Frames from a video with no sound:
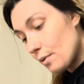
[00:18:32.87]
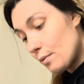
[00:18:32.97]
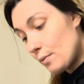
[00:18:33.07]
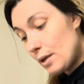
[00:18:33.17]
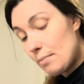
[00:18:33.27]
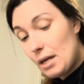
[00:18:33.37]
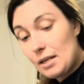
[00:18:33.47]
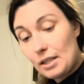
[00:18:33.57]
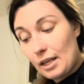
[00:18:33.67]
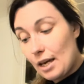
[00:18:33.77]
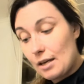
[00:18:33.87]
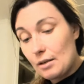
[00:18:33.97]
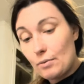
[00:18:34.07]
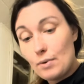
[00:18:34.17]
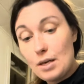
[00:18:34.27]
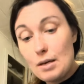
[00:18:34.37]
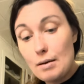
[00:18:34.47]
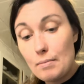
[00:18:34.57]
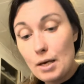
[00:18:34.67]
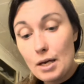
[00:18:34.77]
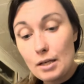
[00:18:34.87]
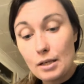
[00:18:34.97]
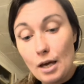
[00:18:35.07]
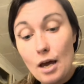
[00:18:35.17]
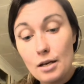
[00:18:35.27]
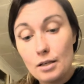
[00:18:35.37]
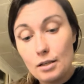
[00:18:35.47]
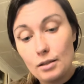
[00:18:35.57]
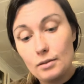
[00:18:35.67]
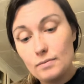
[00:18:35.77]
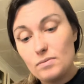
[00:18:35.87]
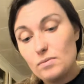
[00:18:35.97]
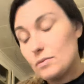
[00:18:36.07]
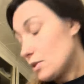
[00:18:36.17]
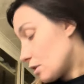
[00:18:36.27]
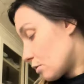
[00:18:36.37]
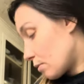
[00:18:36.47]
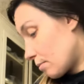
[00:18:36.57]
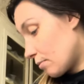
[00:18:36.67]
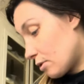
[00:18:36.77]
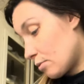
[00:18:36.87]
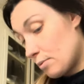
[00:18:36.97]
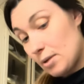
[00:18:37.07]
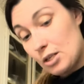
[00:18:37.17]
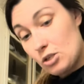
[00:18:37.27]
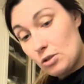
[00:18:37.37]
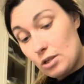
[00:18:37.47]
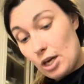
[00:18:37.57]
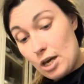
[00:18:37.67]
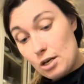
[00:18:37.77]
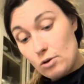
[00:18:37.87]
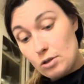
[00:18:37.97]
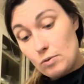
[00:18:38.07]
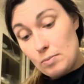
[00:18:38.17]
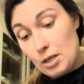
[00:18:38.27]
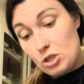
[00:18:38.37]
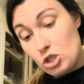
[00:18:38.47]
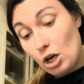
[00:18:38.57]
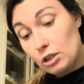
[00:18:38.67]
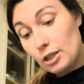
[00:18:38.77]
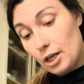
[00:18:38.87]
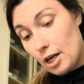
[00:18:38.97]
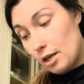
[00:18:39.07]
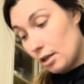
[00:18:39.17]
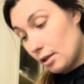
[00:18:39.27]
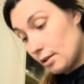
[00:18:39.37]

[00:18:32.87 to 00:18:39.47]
We made the cake. We made cake. Did we make cake or did we make chocolate cake?